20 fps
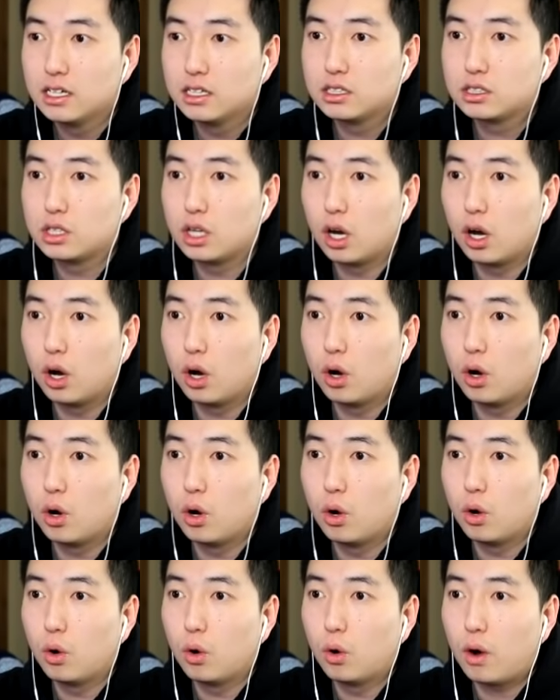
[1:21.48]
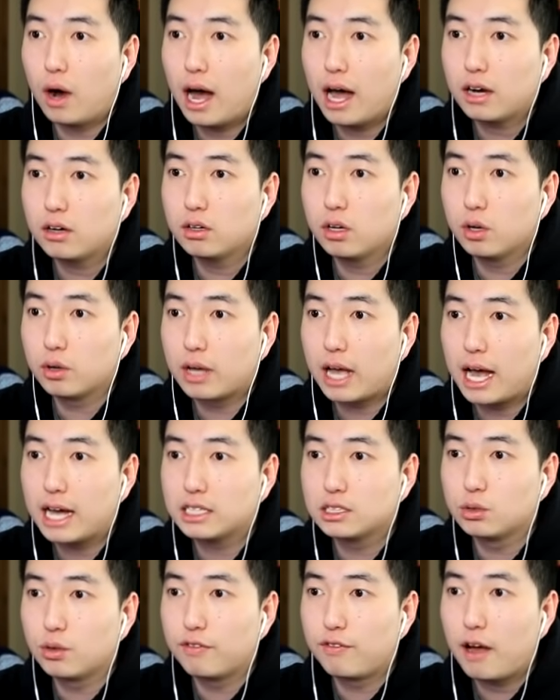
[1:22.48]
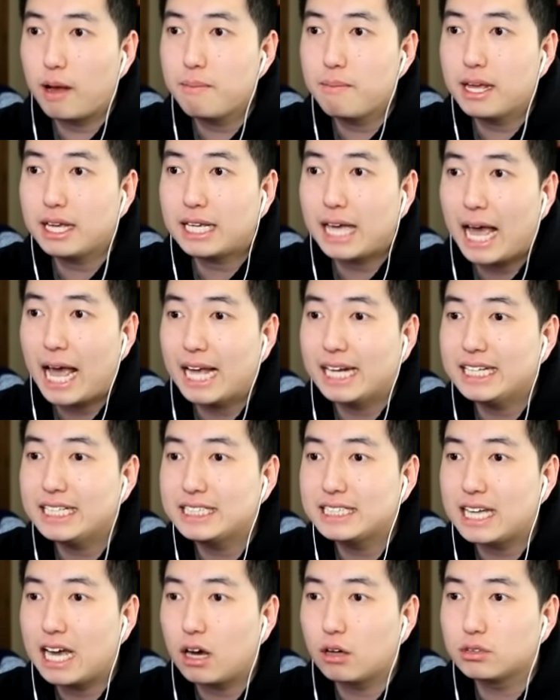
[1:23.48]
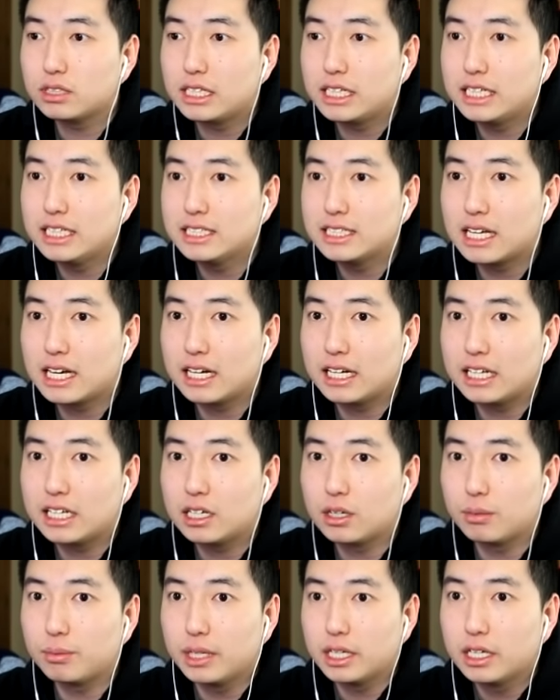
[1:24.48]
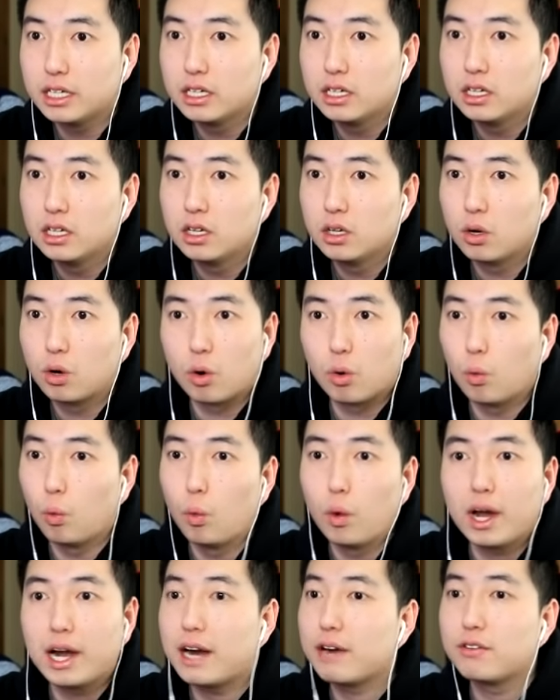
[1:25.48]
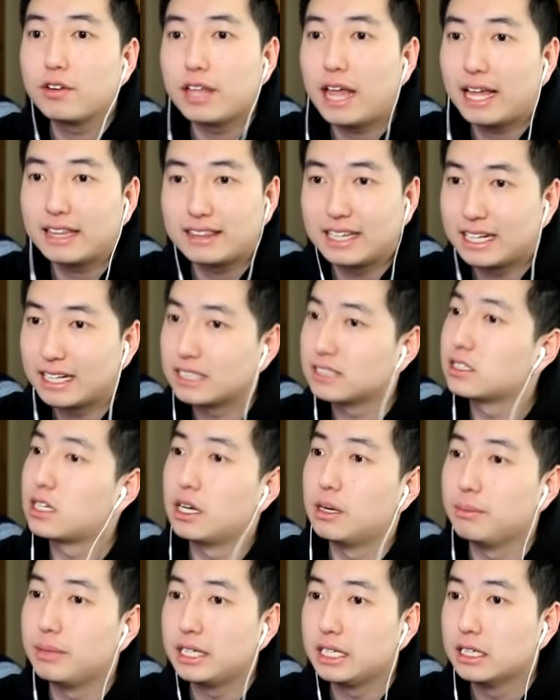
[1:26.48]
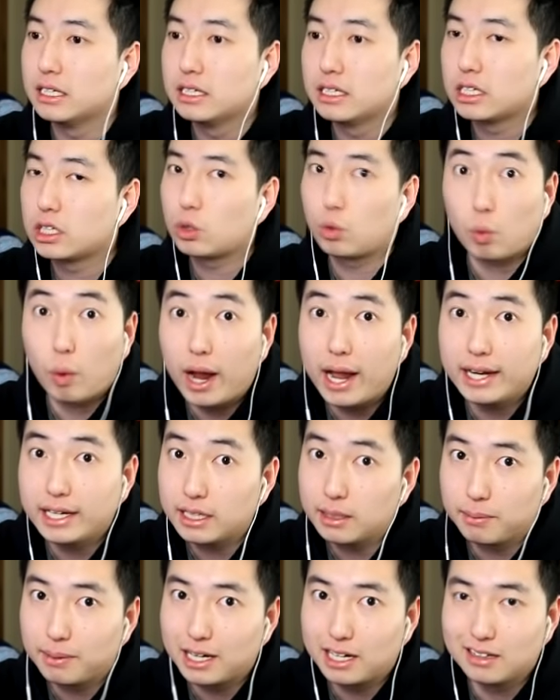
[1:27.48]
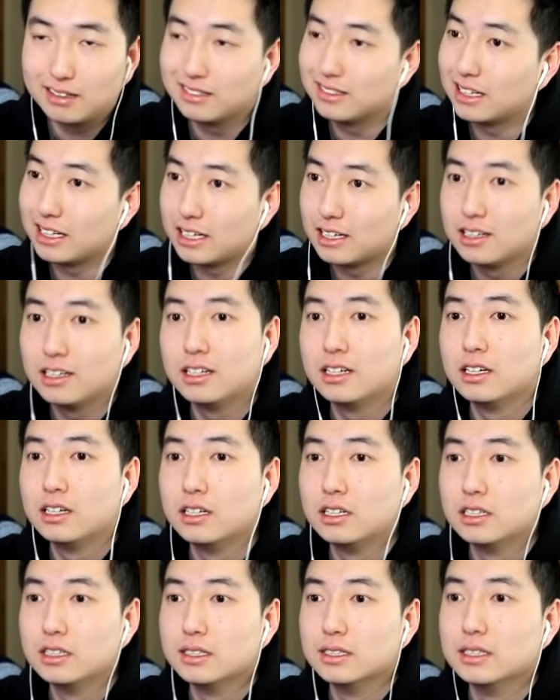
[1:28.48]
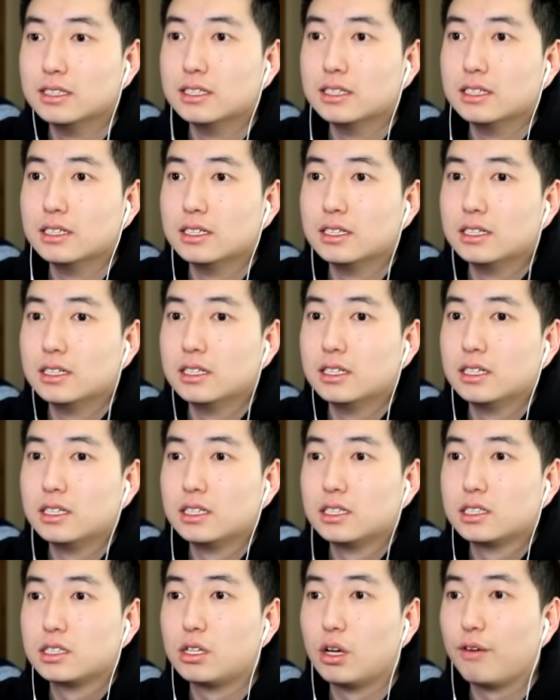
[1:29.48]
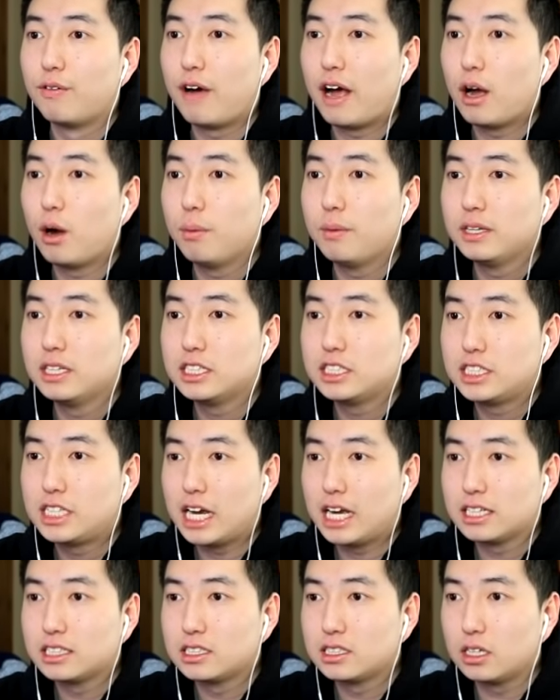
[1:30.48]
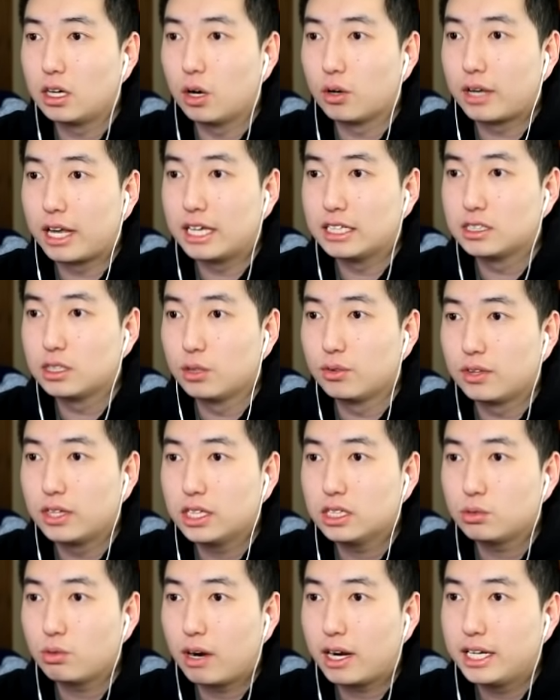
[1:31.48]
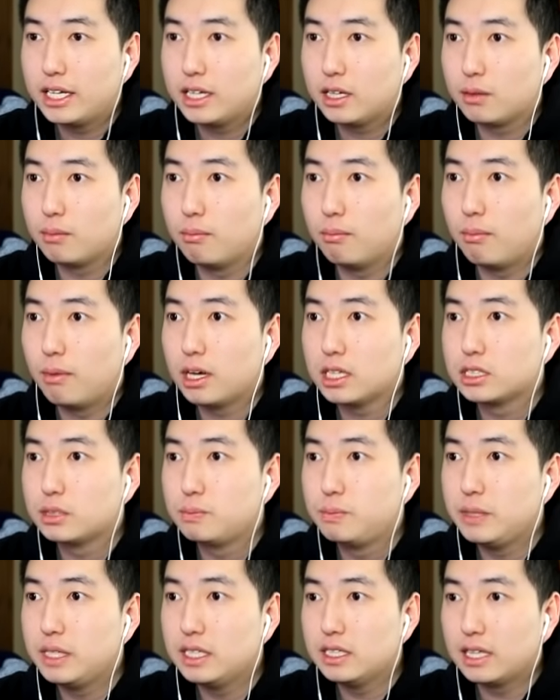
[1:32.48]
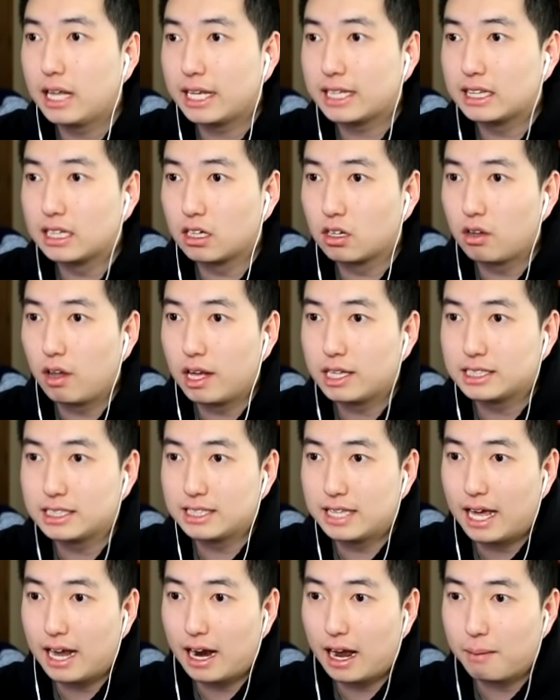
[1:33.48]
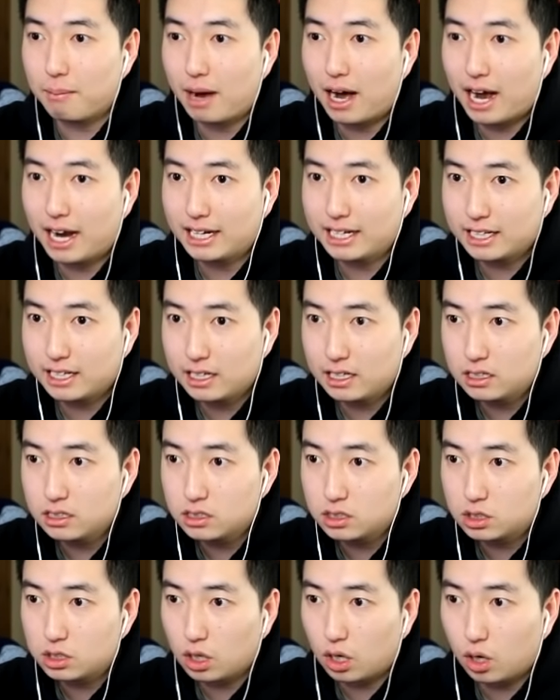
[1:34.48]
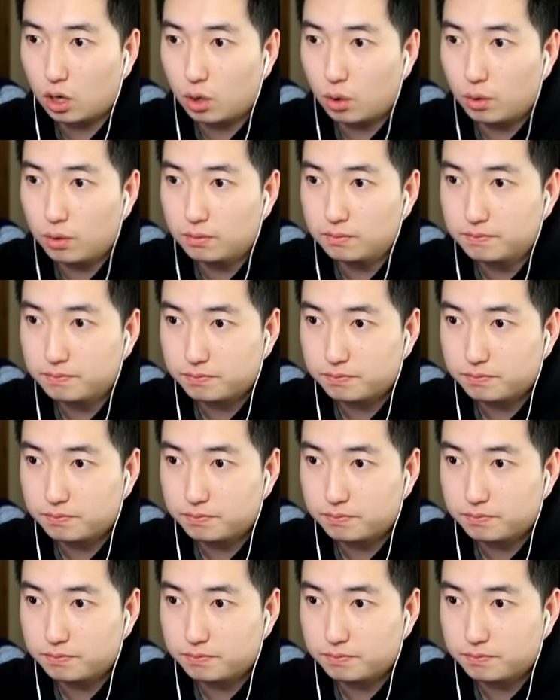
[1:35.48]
So, I don't know, guys. So, if I make any sounds, he's going to hear me. Or whatever that thing is going to be. Granny, apparently. So if I open this chest, okay, so this right here must be like the closet that I'm hiding in. So